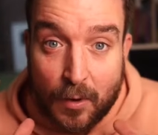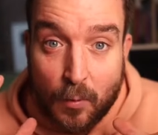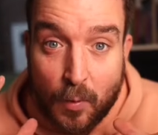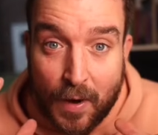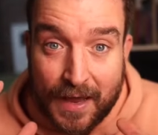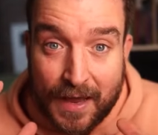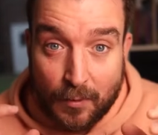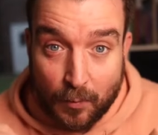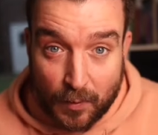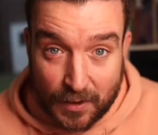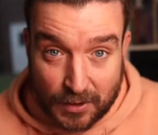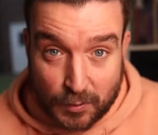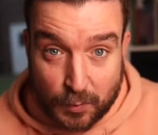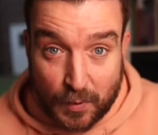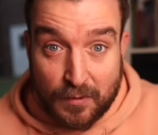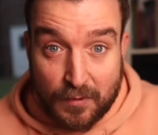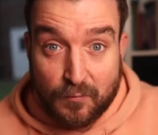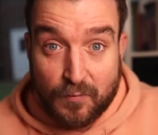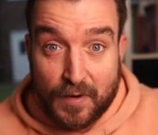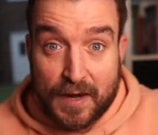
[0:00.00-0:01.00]
a way in which
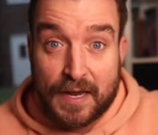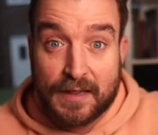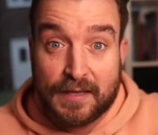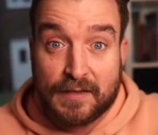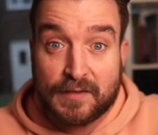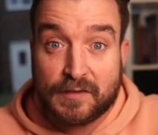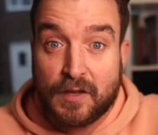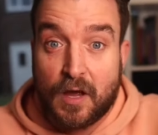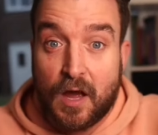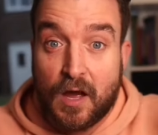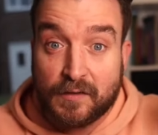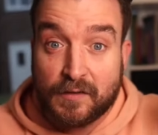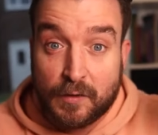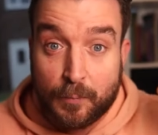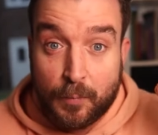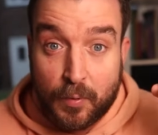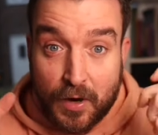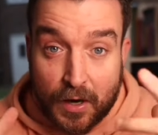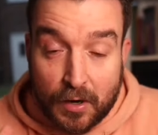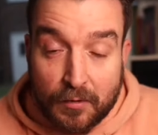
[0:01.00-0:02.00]
we really start to
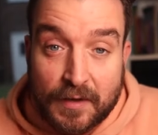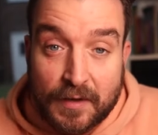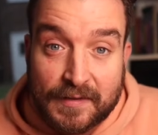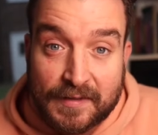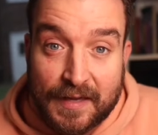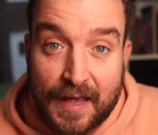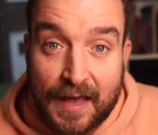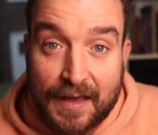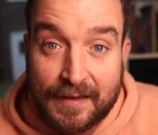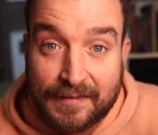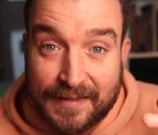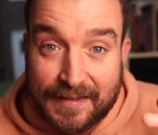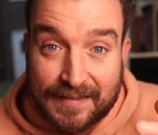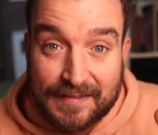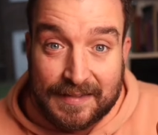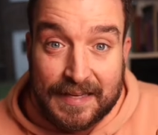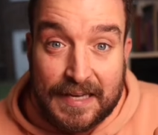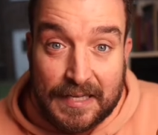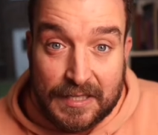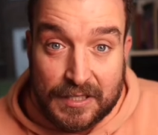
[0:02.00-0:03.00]
prioritise the
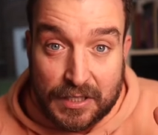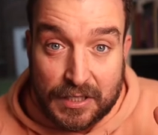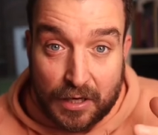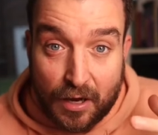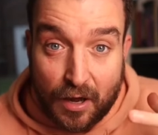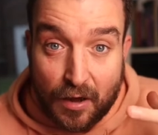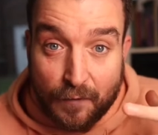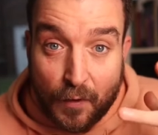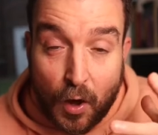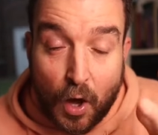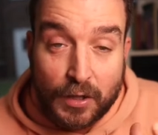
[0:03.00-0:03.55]
teaching of